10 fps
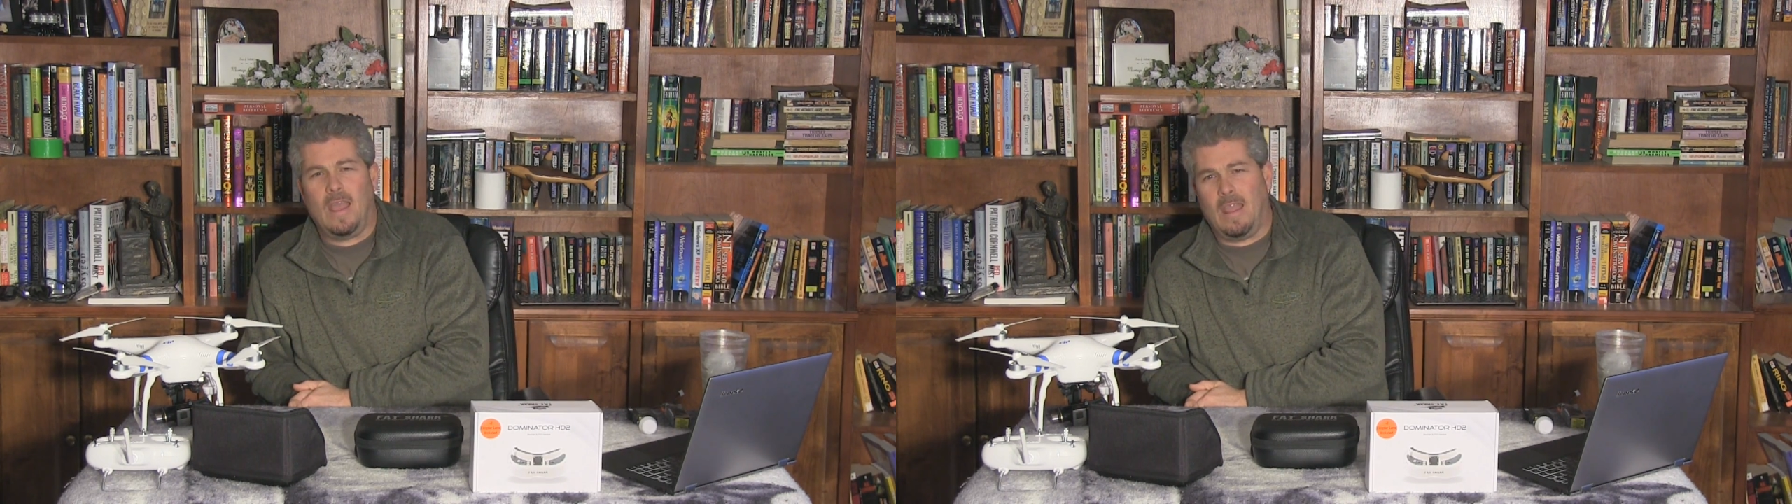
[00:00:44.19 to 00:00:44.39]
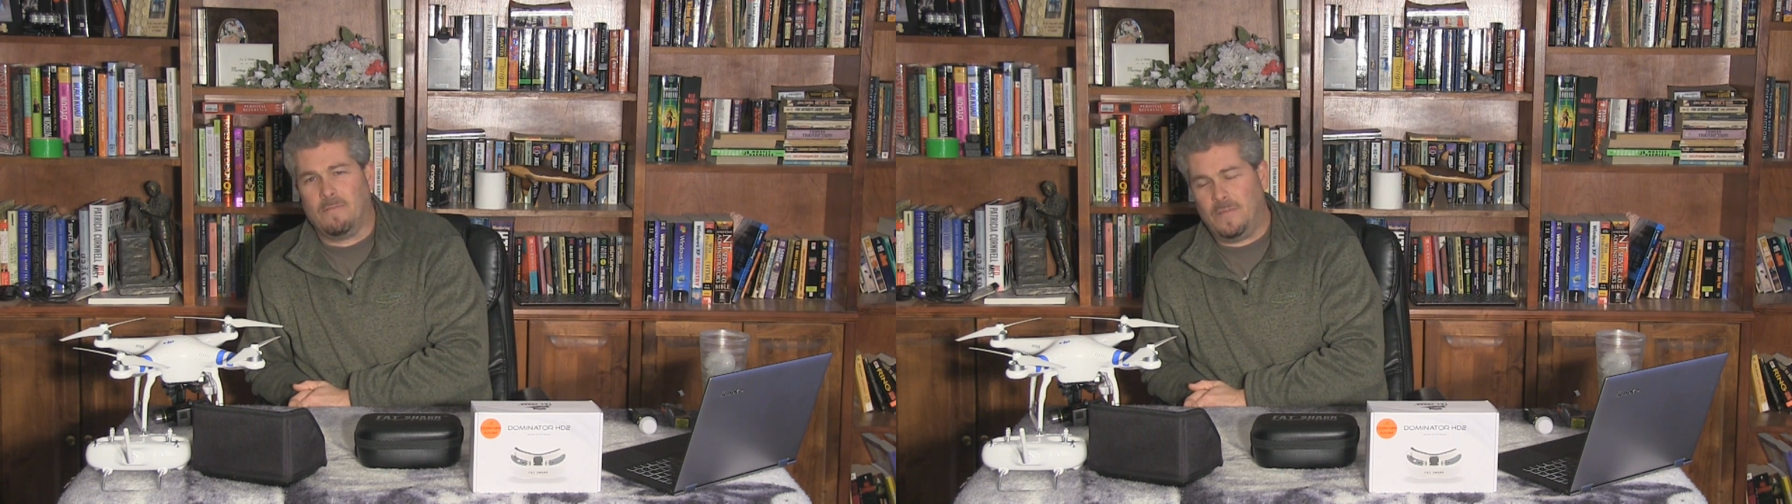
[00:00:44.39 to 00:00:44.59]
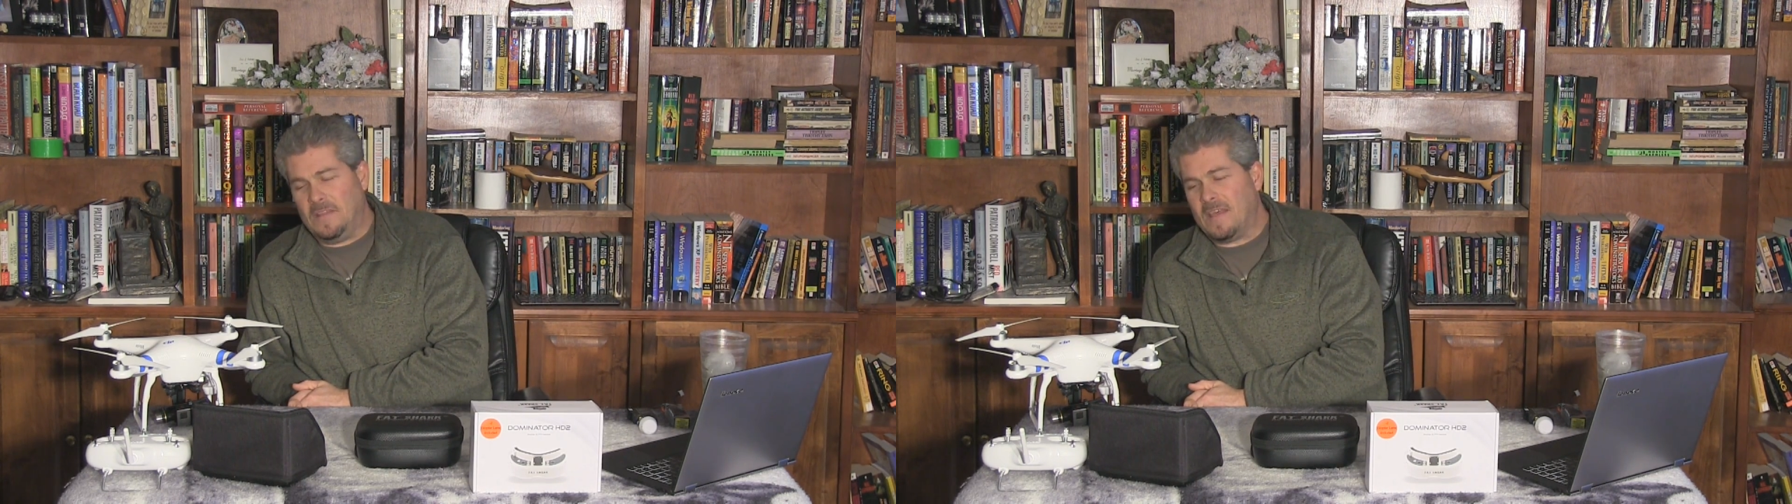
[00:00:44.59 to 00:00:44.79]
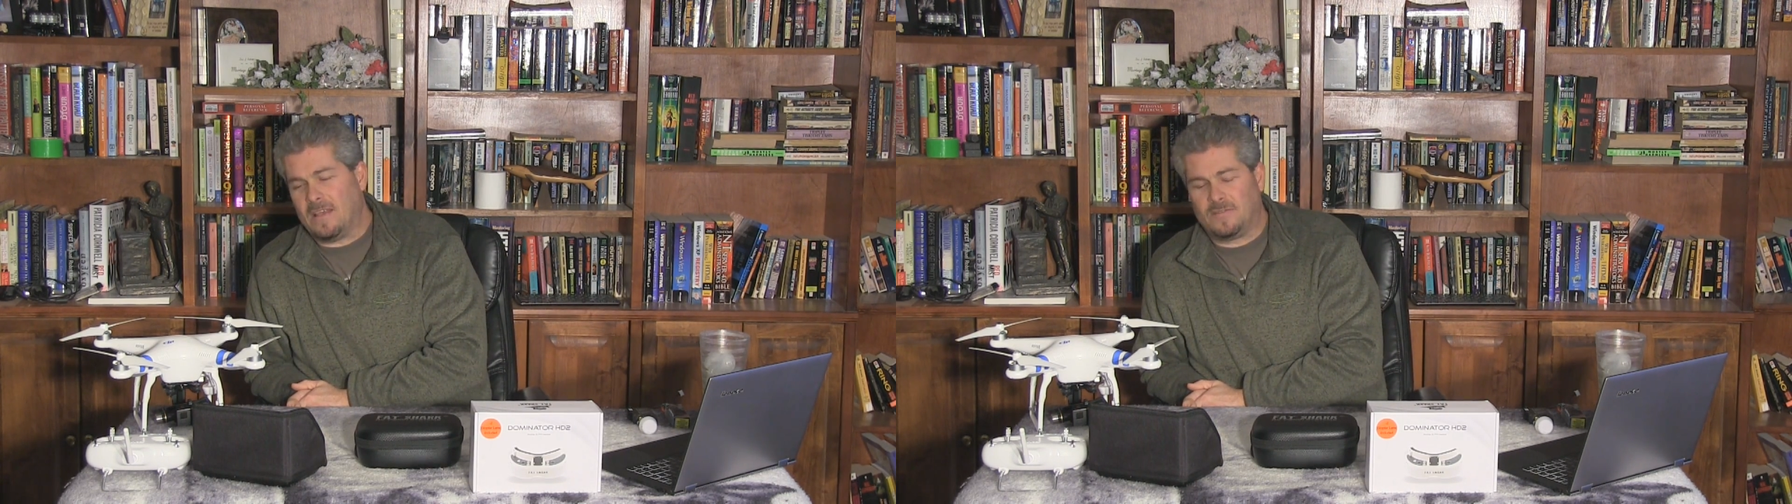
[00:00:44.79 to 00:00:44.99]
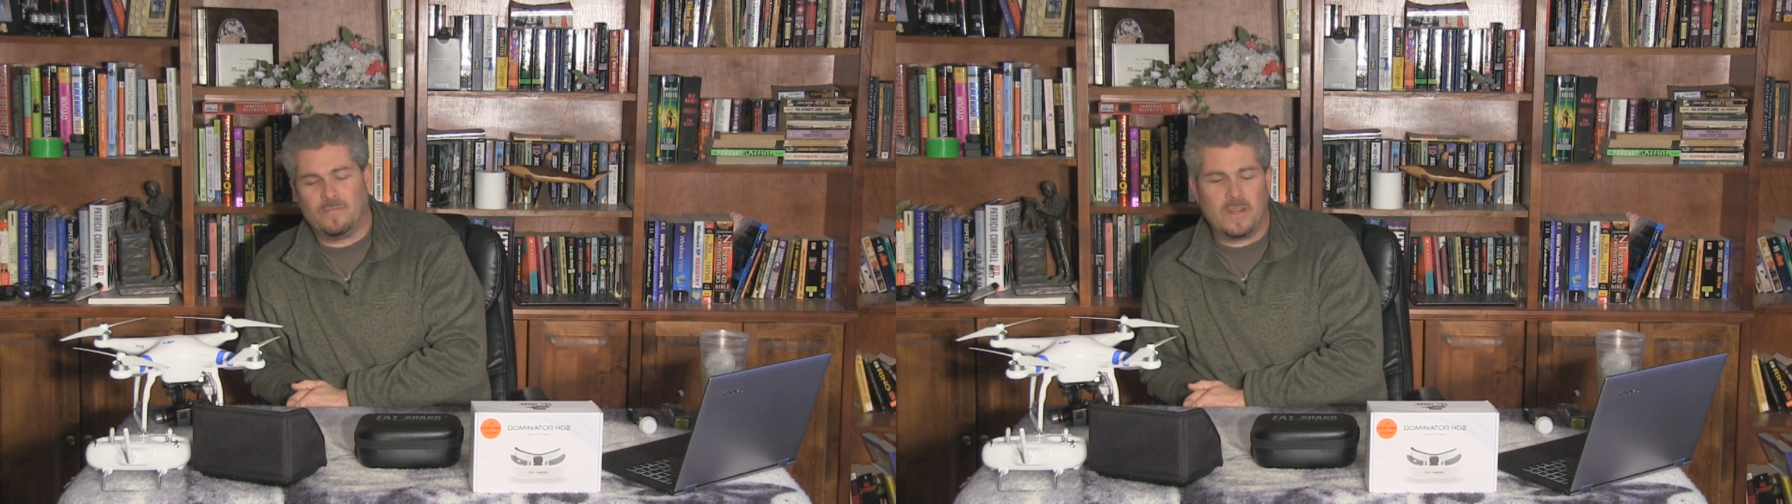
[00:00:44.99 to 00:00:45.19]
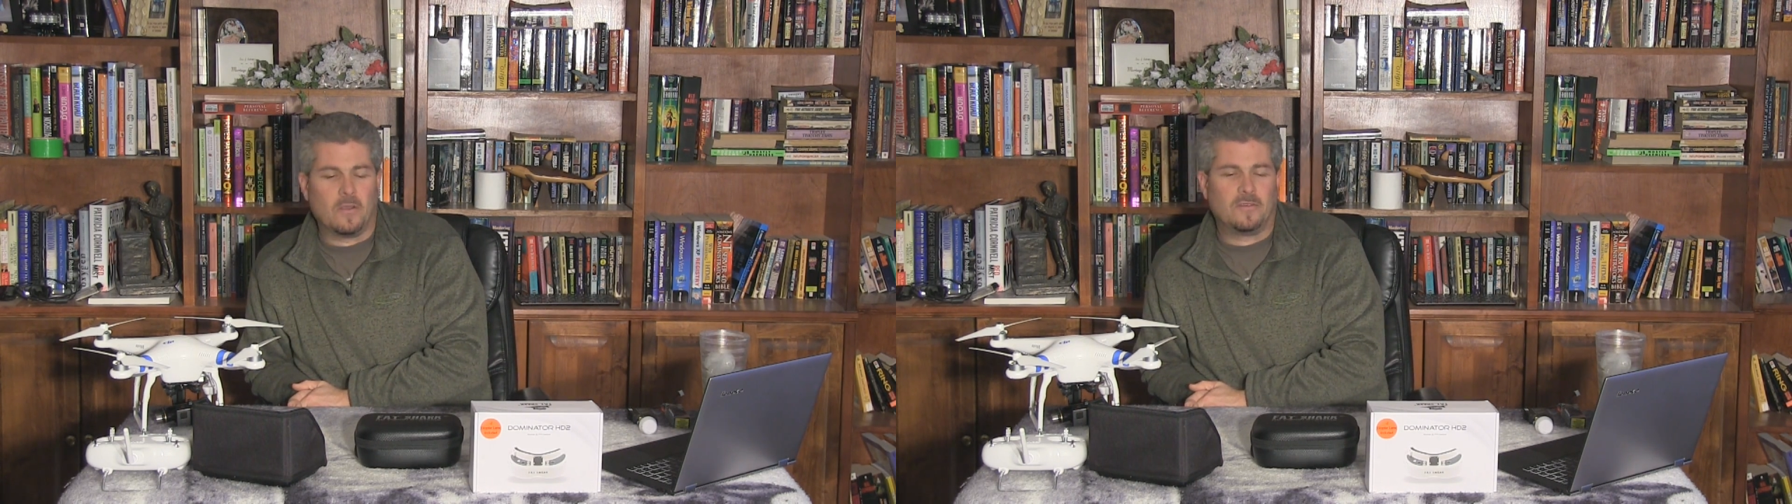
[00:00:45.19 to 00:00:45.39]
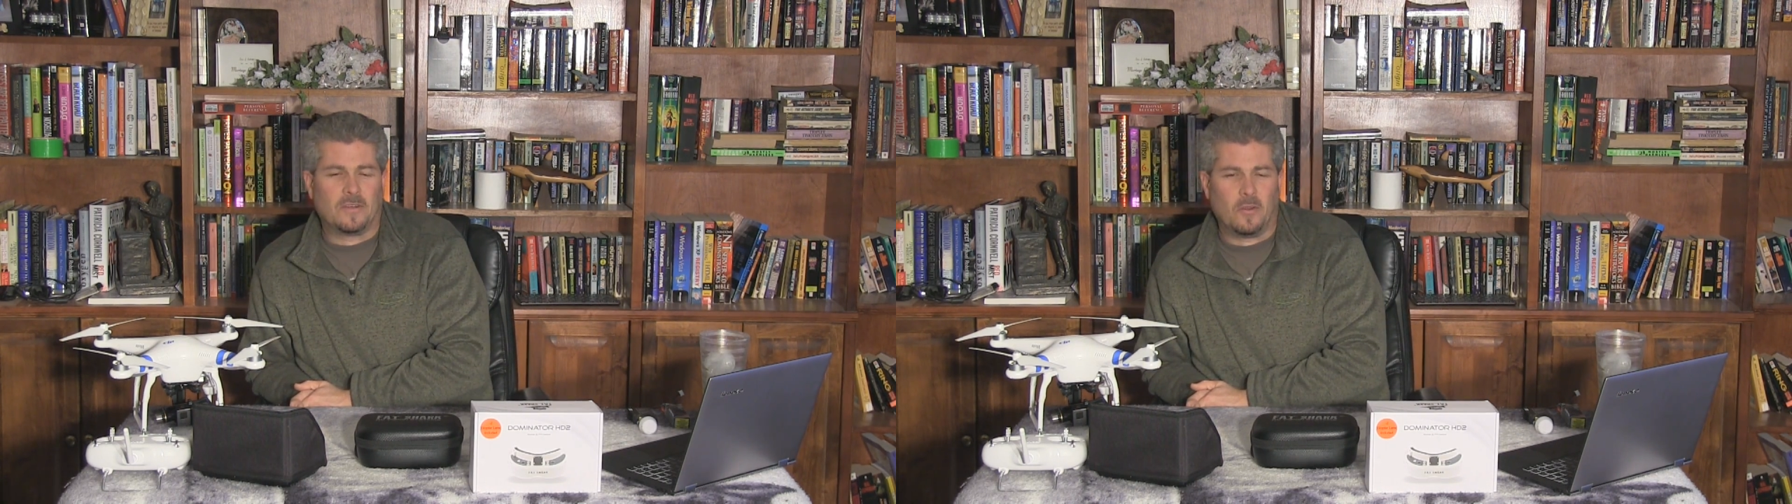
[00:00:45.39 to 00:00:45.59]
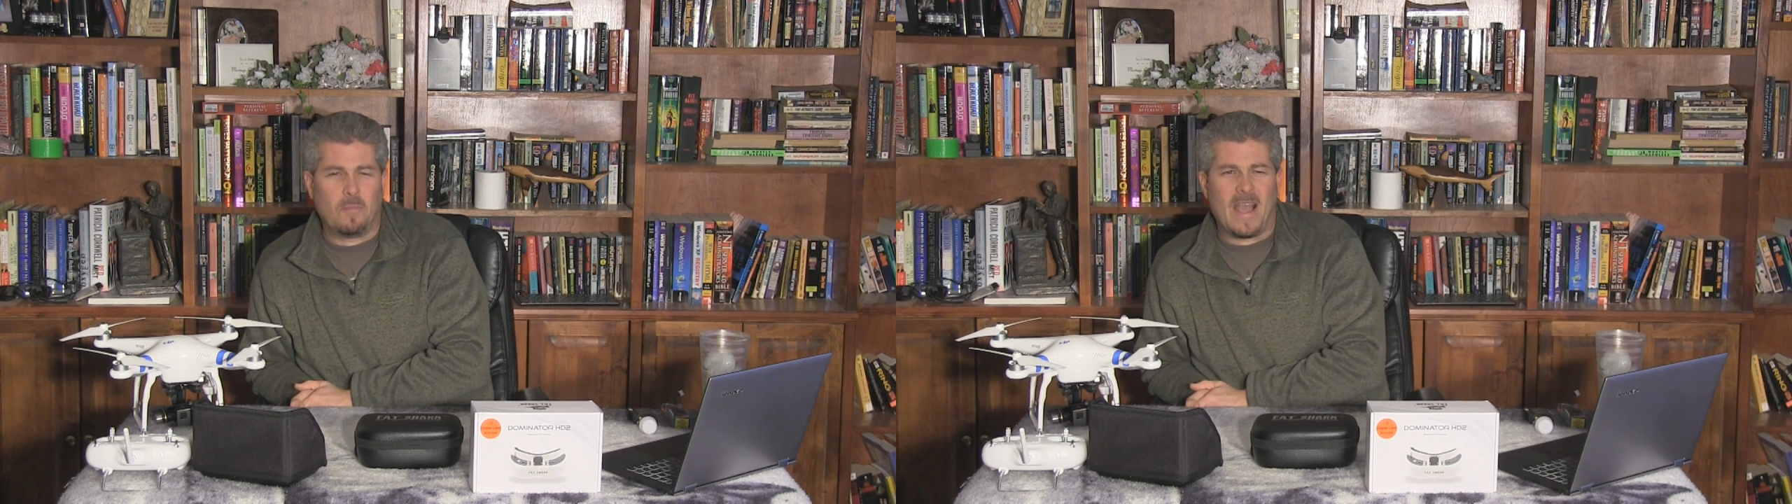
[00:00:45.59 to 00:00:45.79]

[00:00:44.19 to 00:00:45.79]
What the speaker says: and feed that video signal